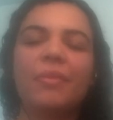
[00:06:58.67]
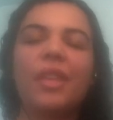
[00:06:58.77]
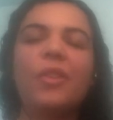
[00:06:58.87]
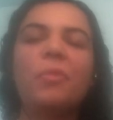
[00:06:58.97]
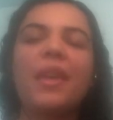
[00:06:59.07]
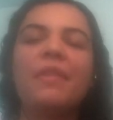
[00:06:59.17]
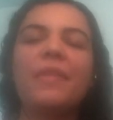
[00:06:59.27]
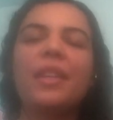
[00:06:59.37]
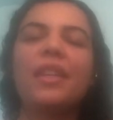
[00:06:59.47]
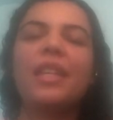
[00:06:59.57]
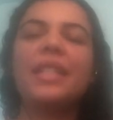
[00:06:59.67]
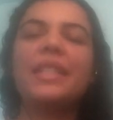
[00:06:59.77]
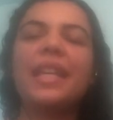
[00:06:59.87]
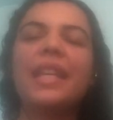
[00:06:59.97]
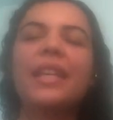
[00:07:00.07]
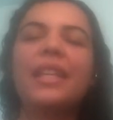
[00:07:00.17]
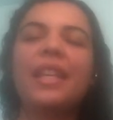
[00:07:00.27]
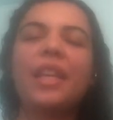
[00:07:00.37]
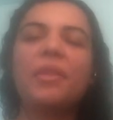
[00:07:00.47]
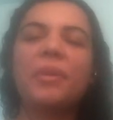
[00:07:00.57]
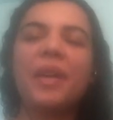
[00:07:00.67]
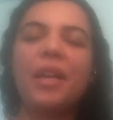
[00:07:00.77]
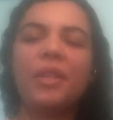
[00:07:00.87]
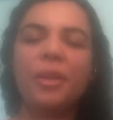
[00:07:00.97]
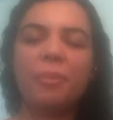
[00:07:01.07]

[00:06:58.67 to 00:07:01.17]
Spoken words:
You may feel a tingling throughout your